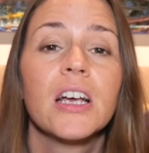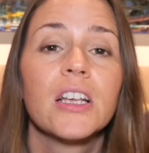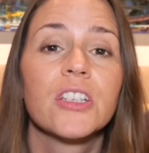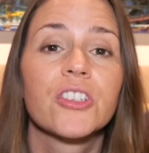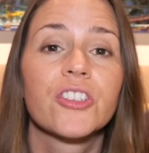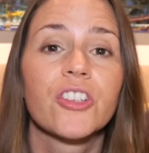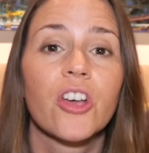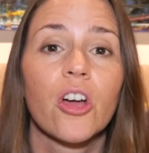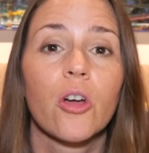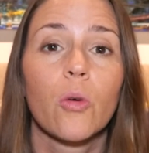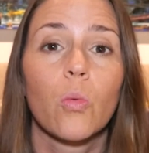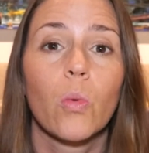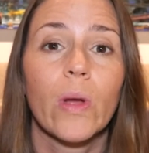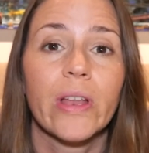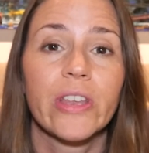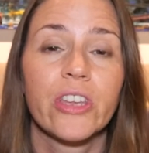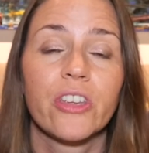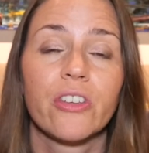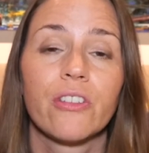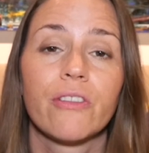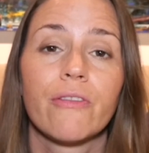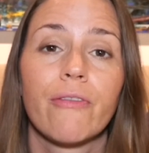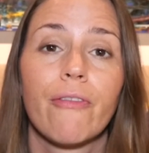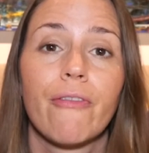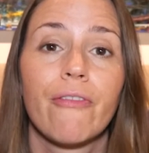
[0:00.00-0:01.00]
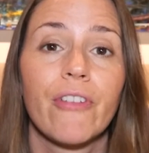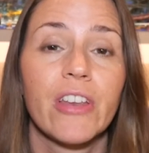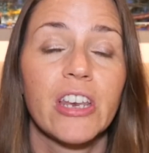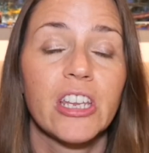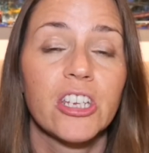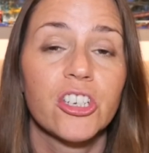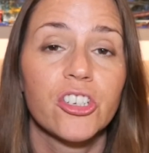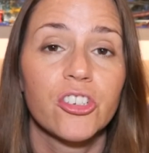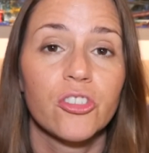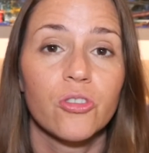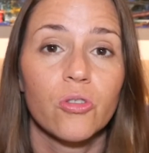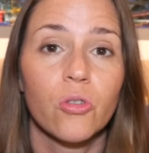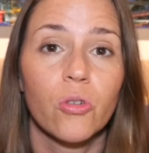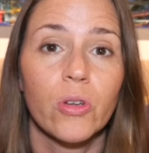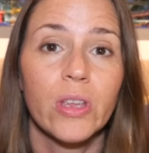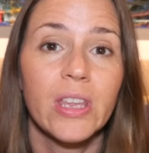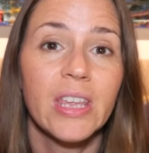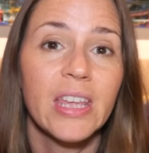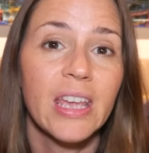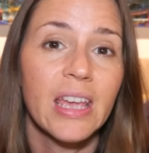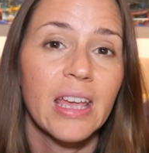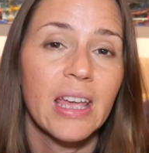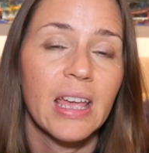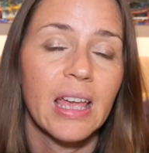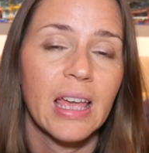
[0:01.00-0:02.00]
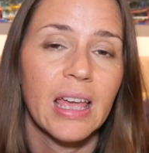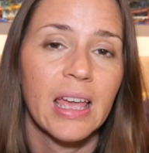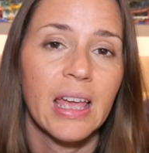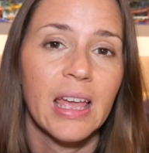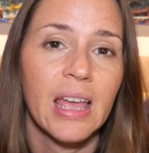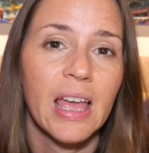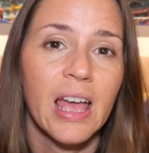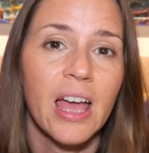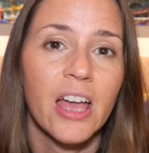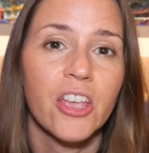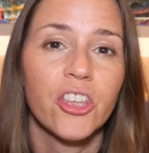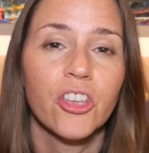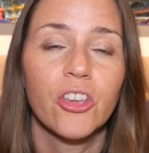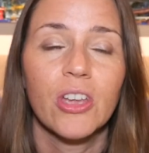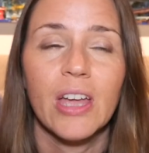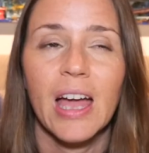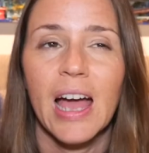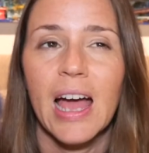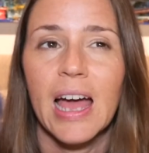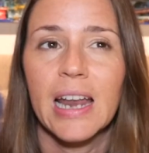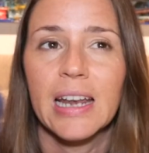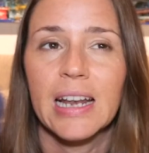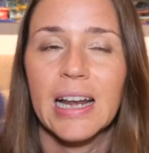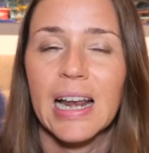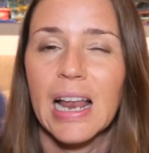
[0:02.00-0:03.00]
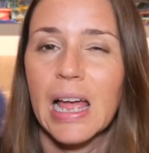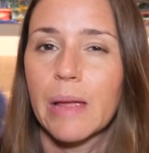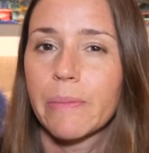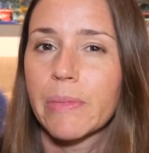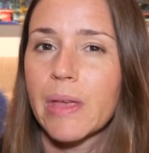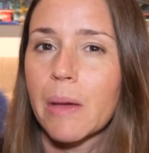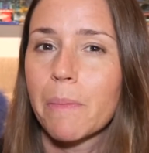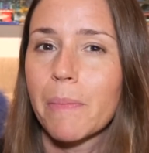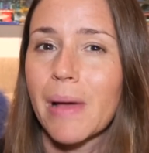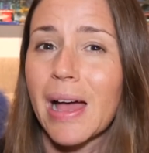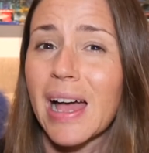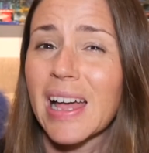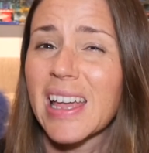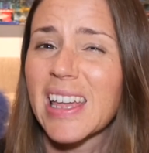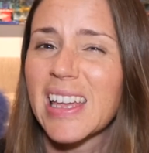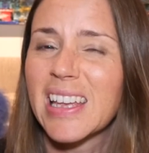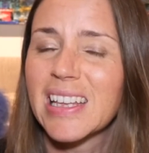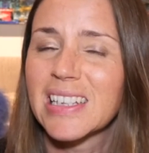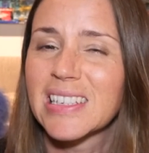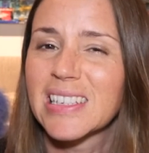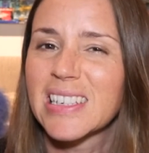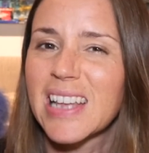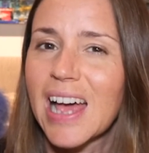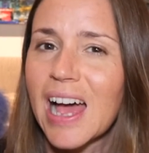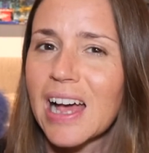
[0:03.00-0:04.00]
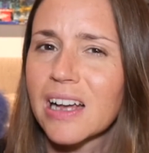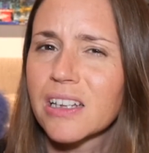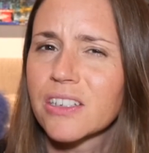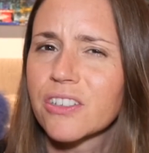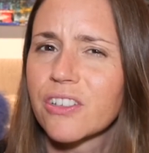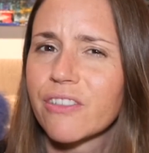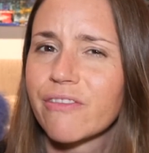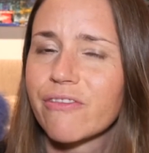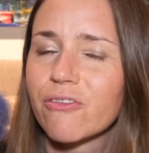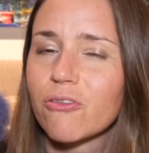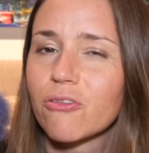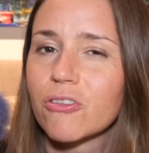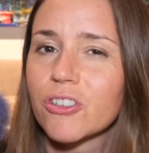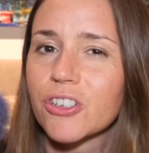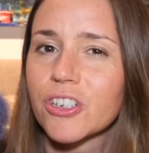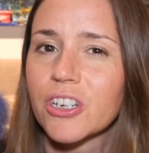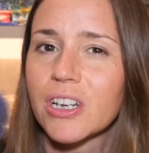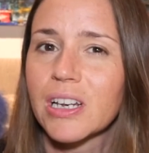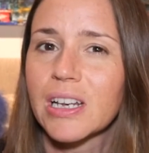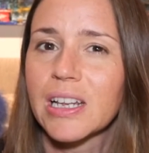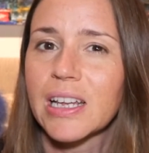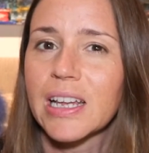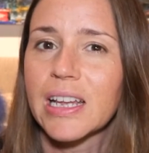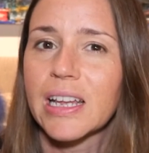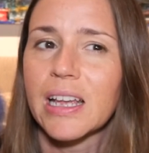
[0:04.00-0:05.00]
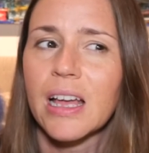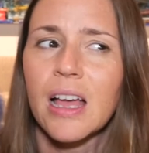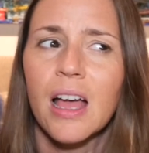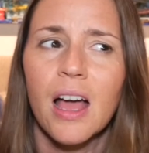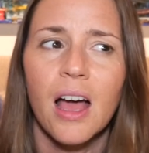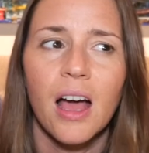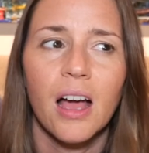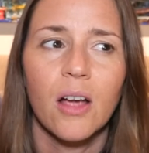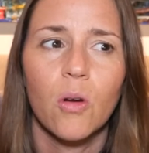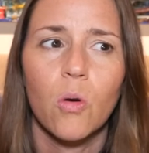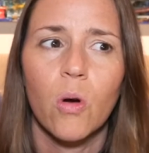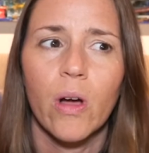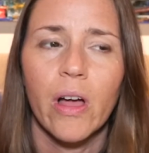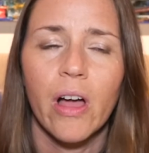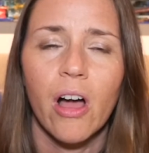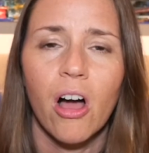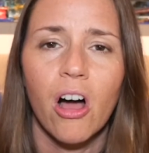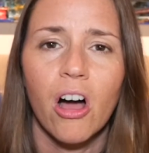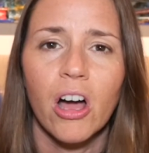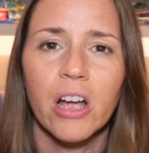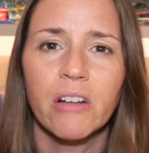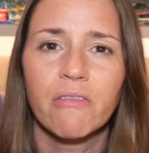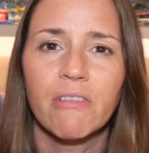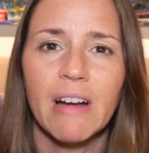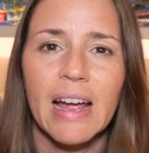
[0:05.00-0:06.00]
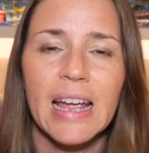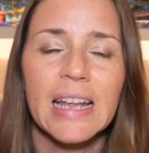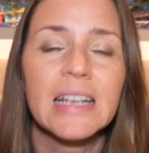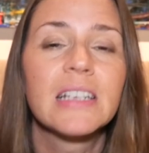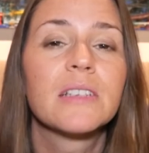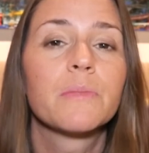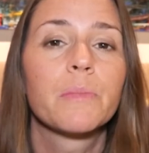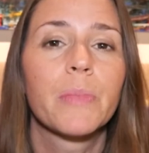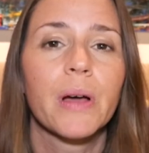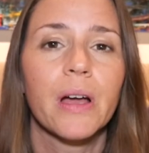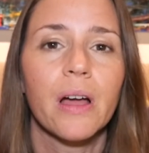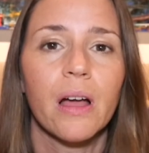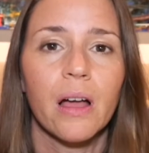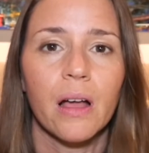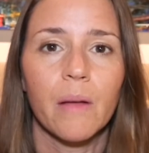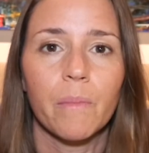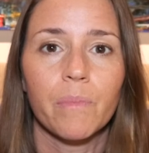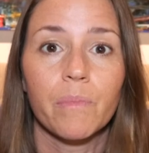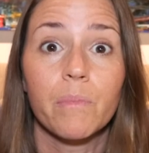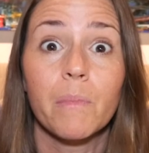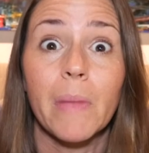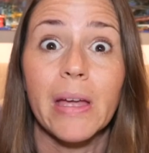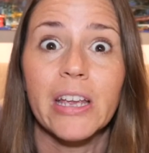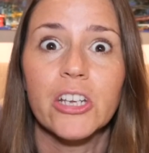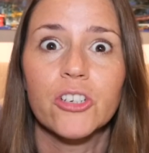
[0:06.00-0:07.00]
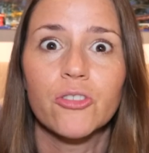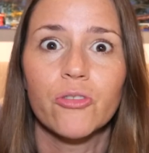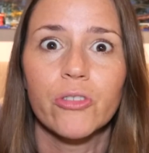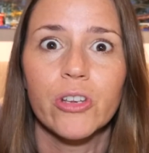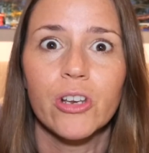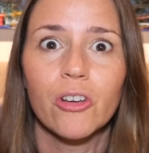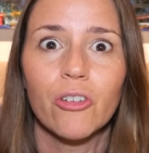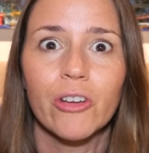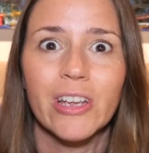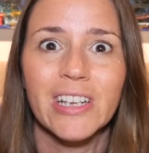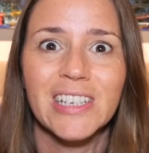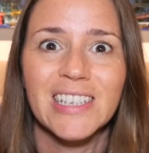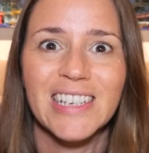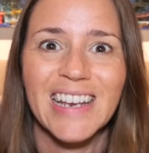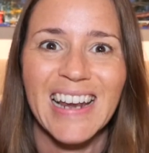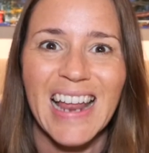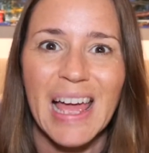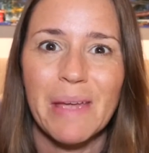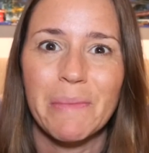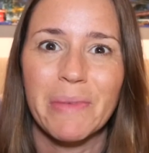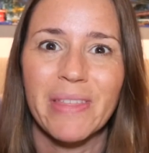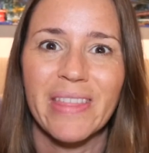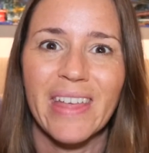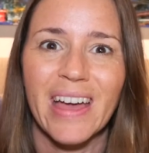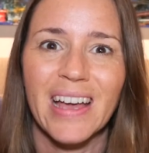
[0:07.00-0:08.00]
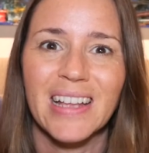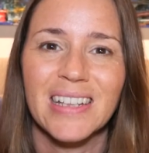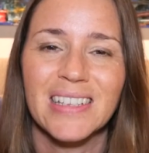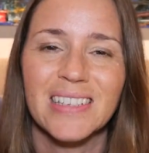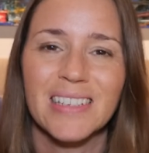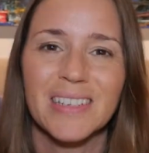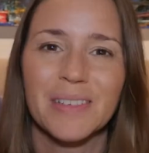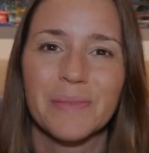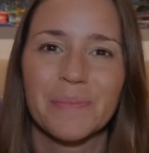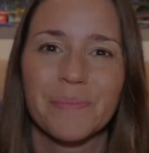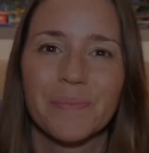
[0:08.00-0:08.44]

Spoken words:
So when you've finished your year here, you can claim that back. It is taxed, unfortunately, at quite a high rate, but make sure you look into claiming that.